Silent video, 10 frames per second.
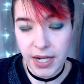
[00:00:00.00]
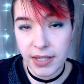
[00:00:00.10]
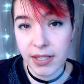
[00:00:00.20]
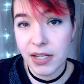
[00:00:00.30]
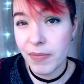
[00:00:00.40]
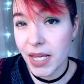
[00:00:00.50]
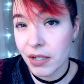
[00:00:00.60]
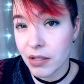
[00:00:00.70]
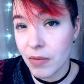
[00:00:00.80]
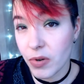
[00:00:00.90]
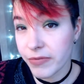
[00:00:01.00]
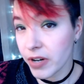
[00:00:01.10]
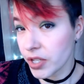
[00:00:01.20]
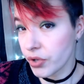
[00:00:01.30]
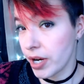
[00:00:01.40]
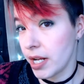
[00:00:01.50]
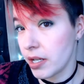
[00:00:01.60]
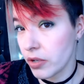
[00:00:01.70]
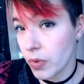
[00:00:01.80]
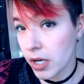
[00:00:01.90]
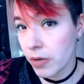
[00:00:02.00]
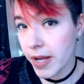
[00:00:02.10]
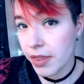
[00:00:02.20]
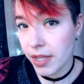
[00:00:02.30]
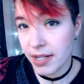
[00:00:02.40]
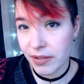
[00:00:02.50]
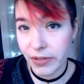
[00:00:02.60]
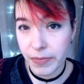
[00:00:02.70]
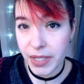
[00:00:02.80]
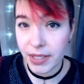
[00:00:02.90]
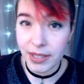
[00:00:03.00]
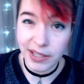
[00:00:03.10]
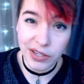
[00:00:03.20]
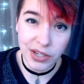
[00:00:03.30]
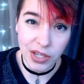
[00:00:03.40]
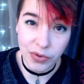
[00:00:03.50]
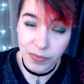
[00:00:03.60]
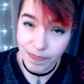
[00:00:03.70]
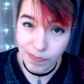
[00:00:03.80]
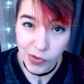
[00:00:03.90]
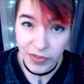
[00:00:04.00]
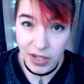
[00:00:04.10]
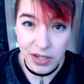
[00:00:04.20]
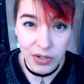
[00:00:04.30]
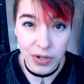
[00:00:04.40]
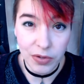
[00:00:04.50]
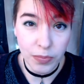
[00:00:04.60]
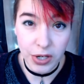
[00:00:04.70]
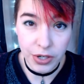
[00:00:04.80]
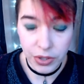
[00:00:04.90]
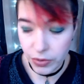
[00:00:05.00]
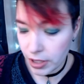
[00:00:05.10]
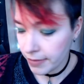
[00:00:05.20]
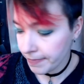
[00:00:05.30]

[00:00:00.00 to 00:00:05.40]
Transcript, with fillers: and it's going to make it a lot more frustrating to work with and ultimately lead to you moving on to another brush sooner.